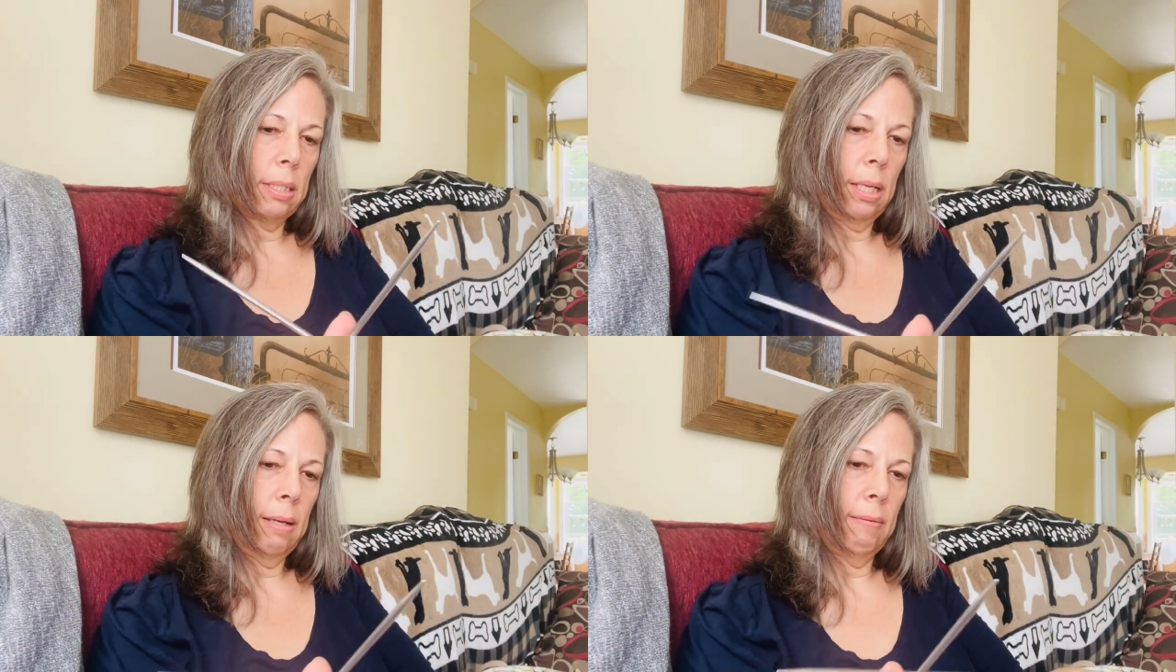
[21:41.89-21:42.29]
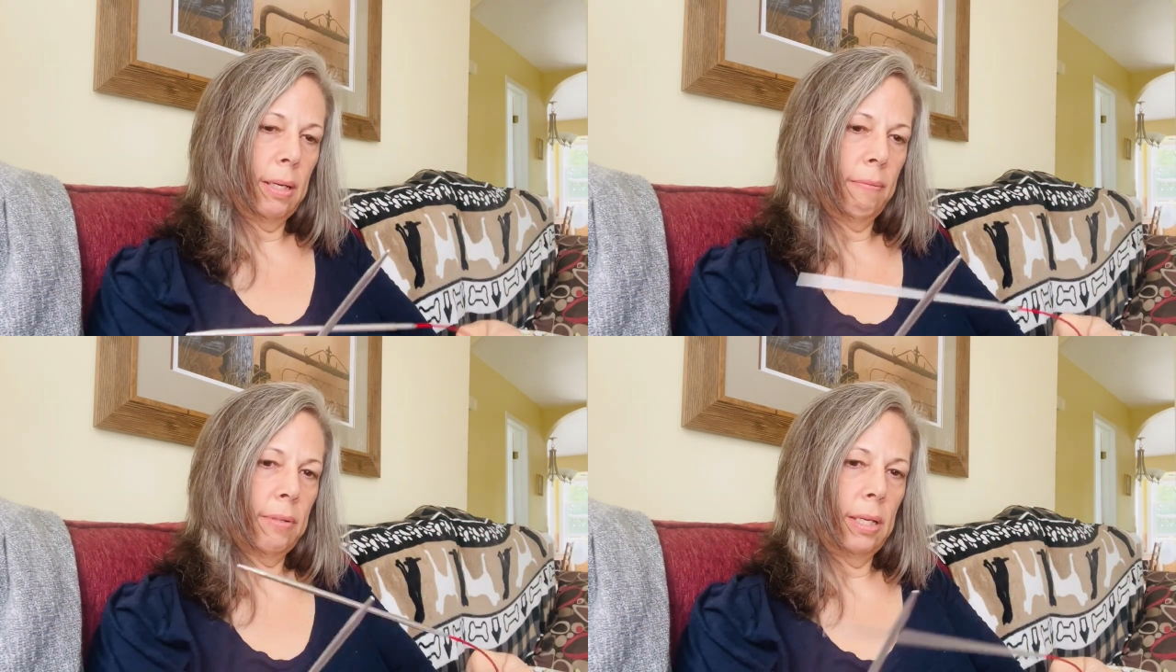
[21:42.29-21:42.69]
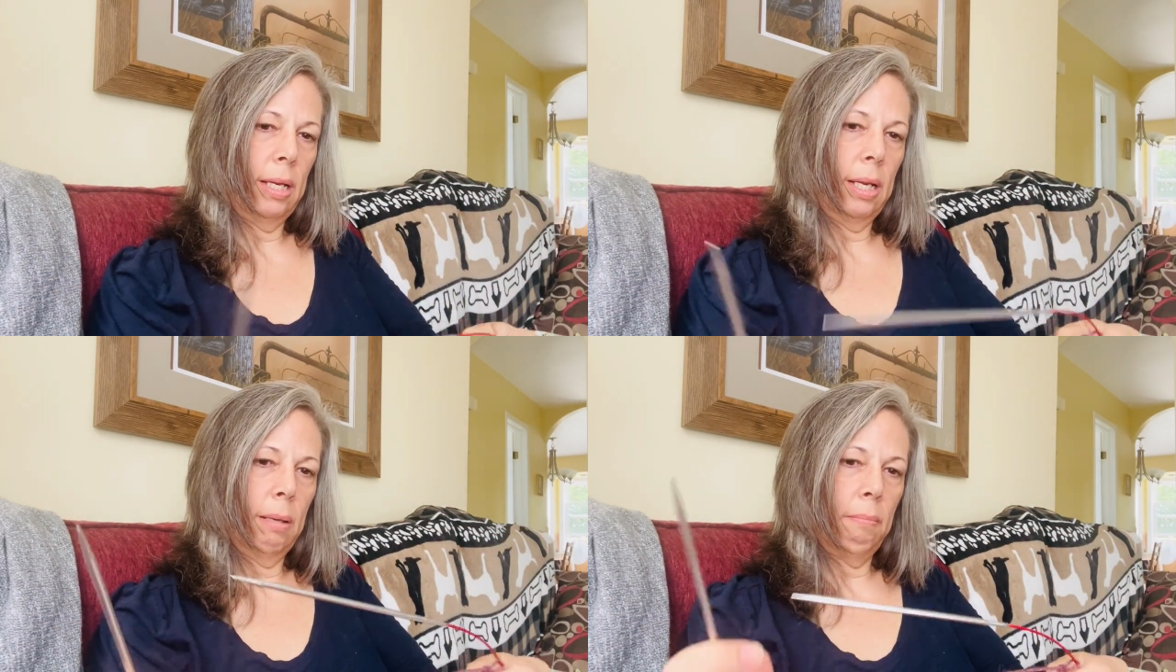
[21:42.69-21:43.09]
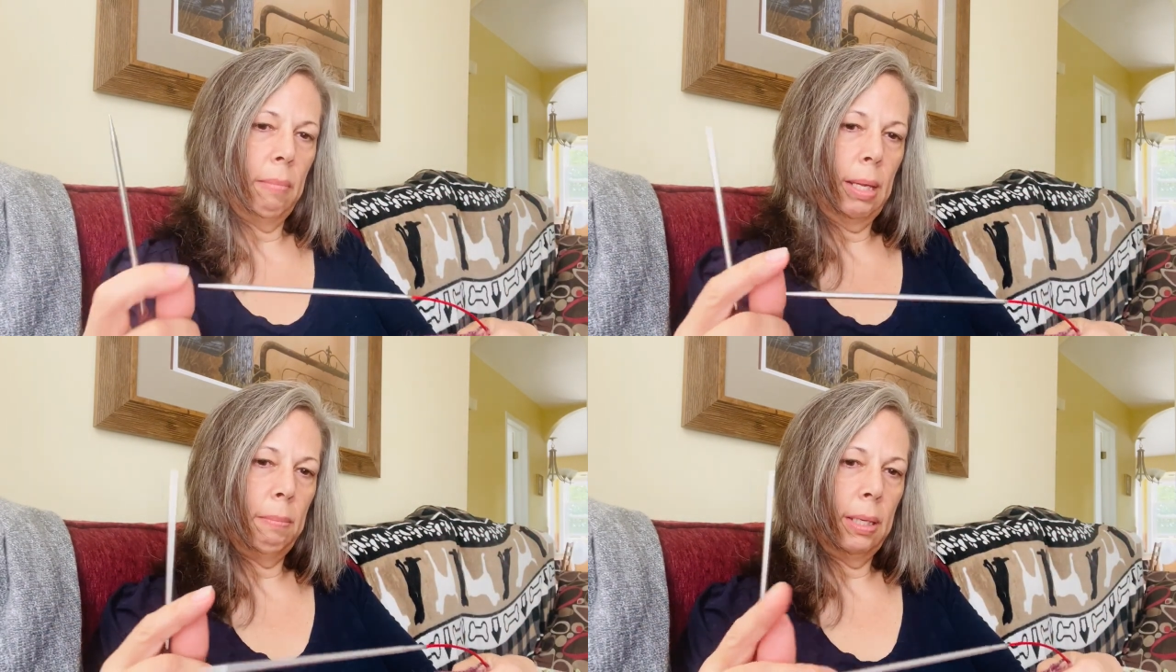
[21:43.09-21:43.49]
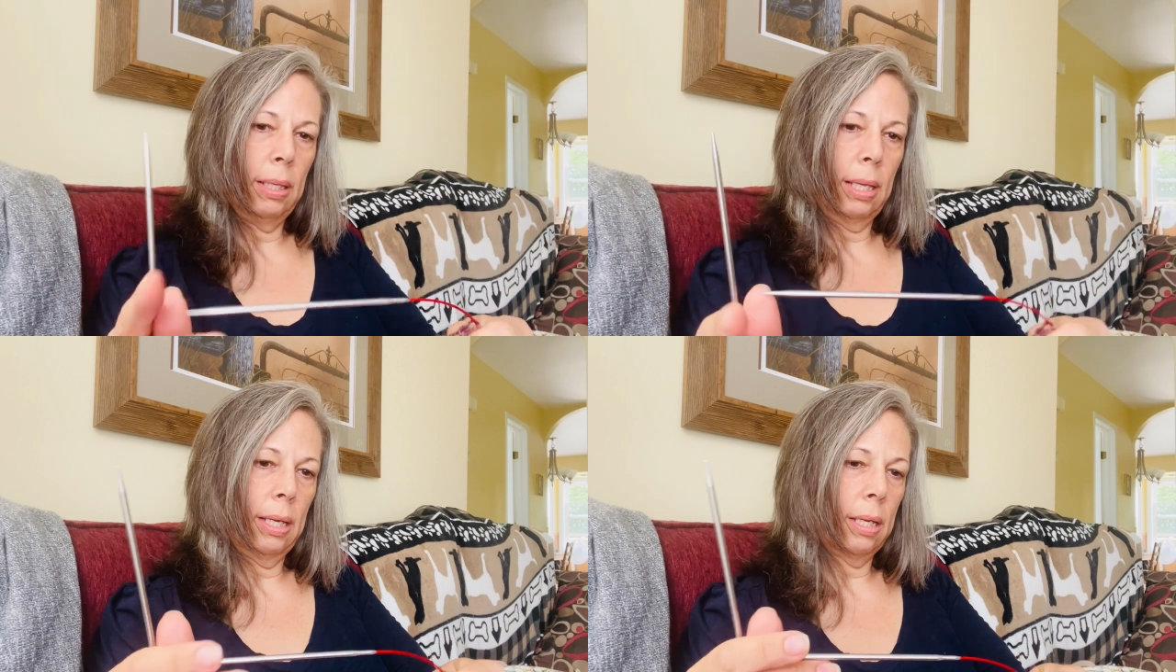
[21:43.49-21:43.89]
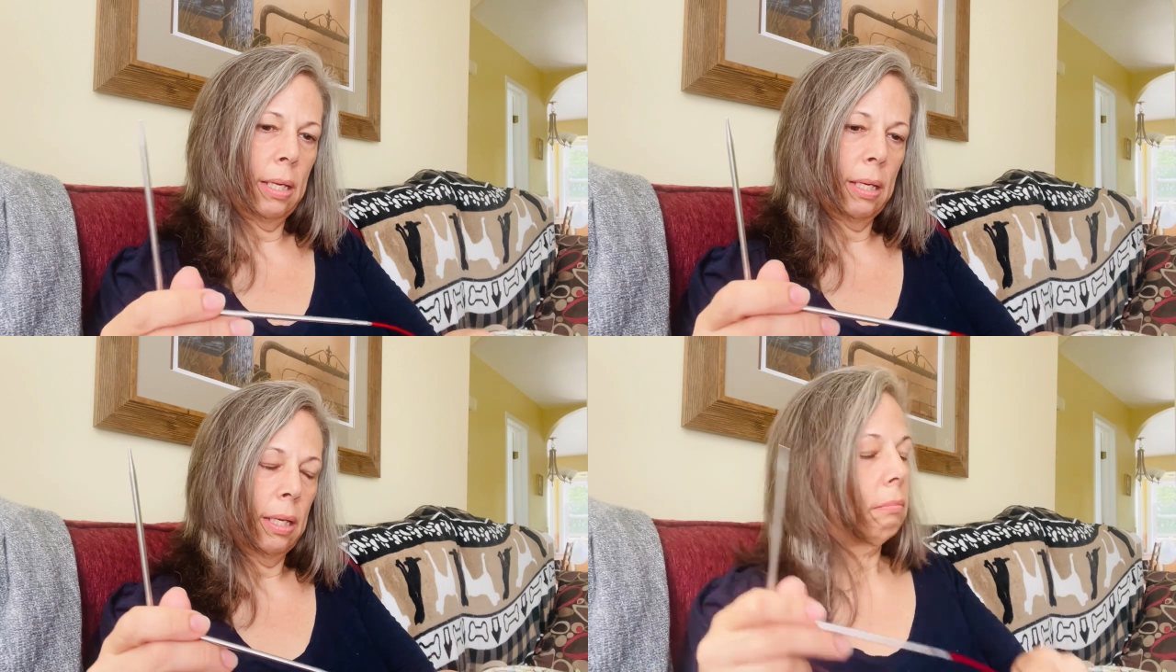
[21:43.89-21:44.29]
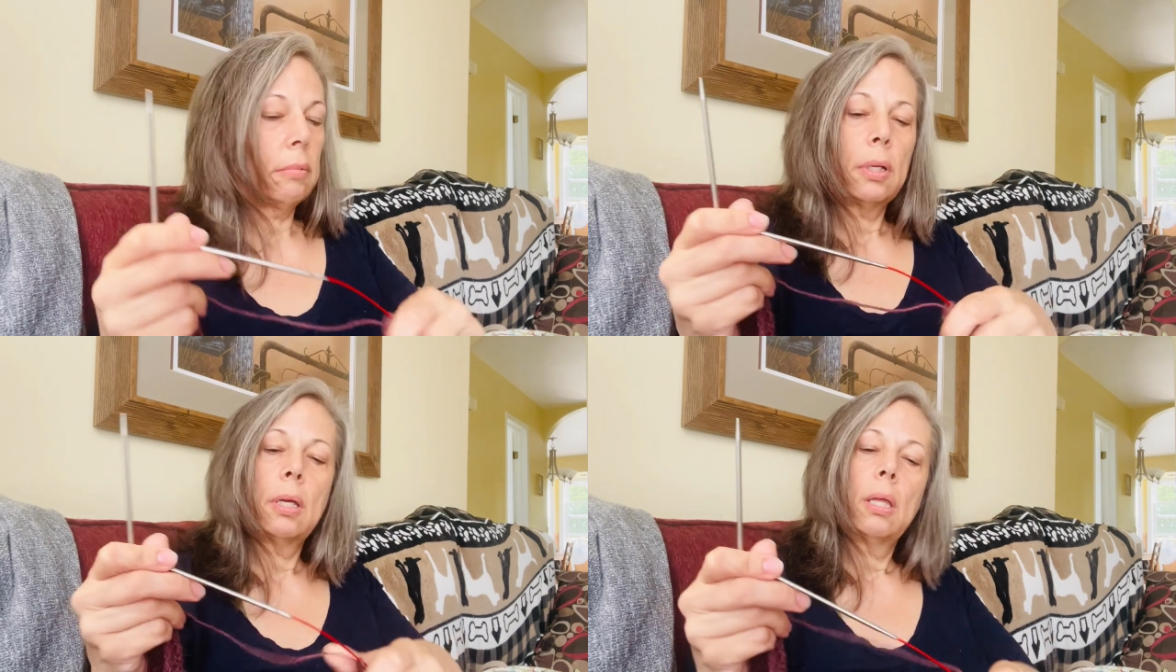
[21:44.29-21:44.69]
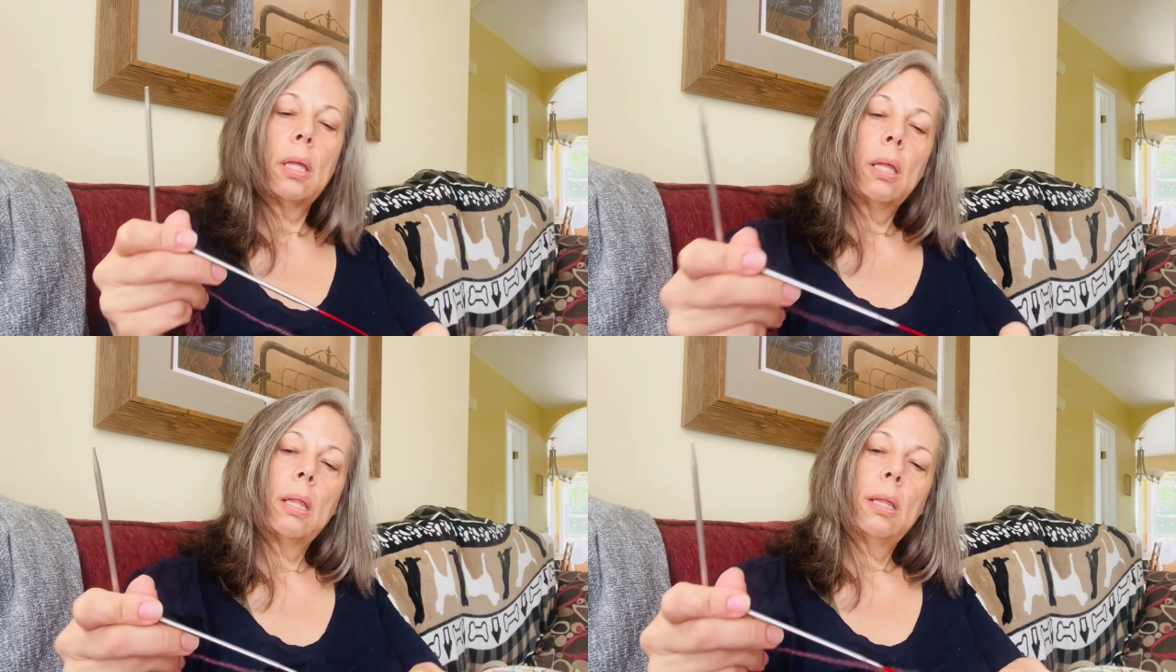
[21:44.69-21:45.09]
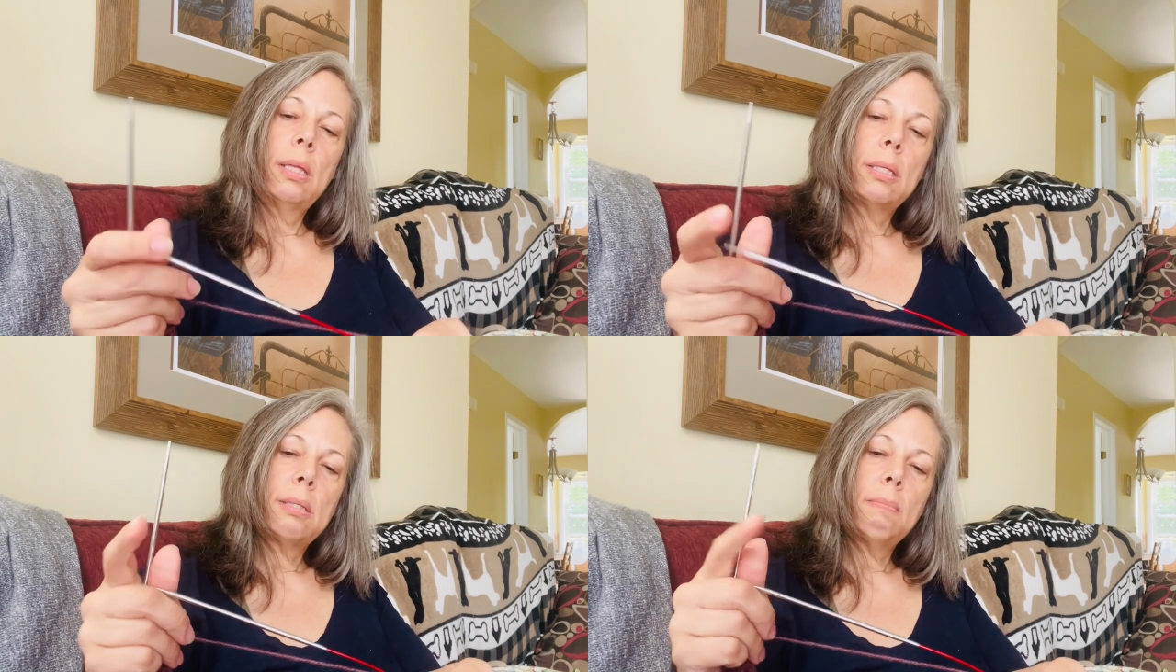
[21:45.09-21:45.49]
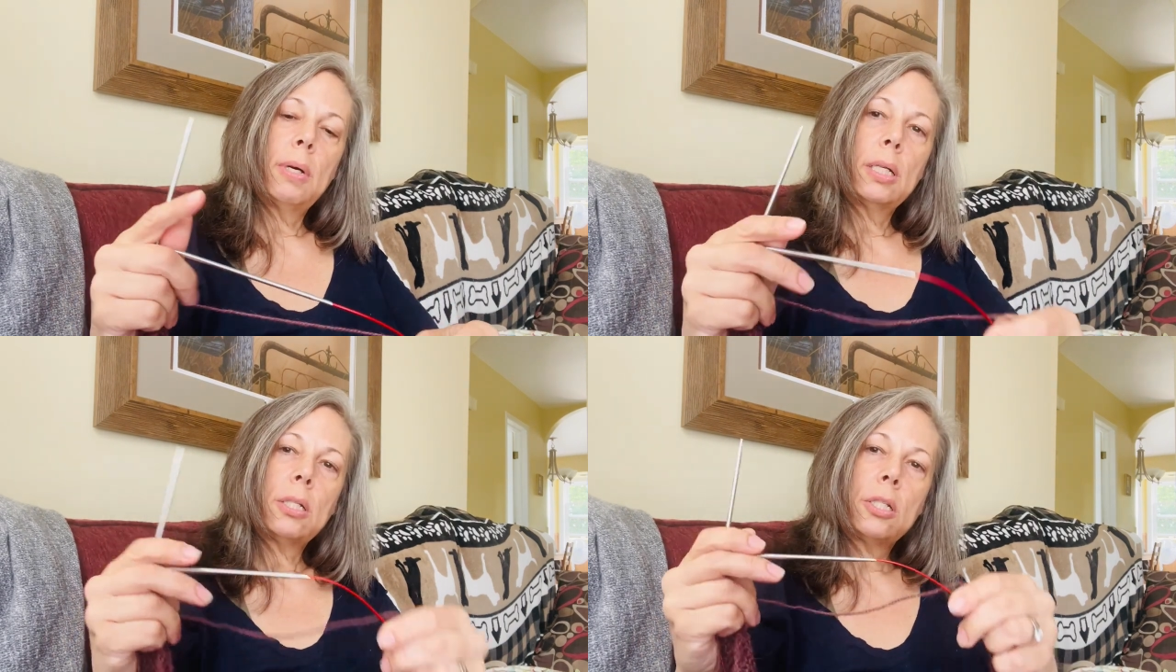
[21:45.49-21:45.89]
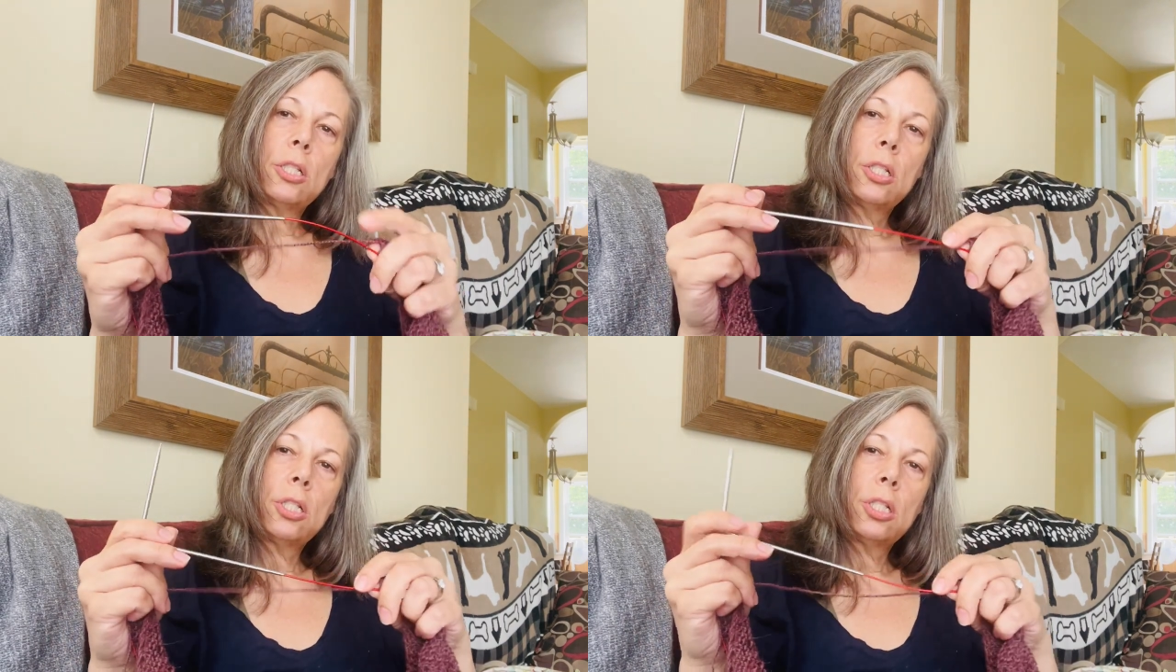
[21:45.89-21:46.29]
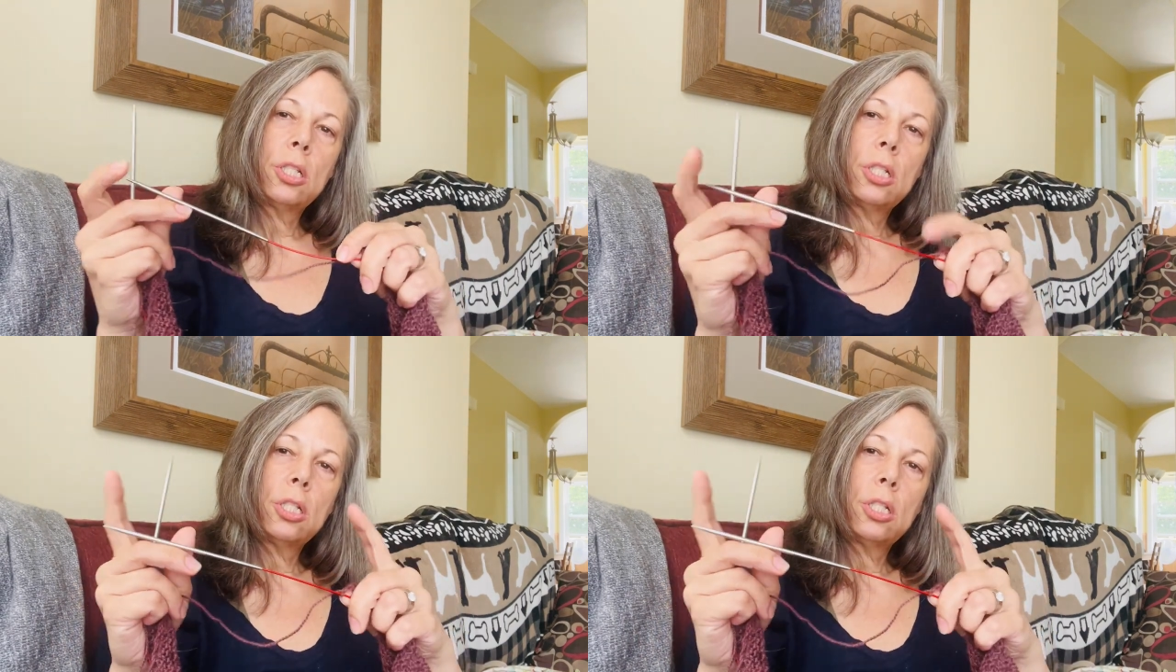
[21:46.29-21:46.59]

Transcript: I'll have enough to knit it maybe like this much,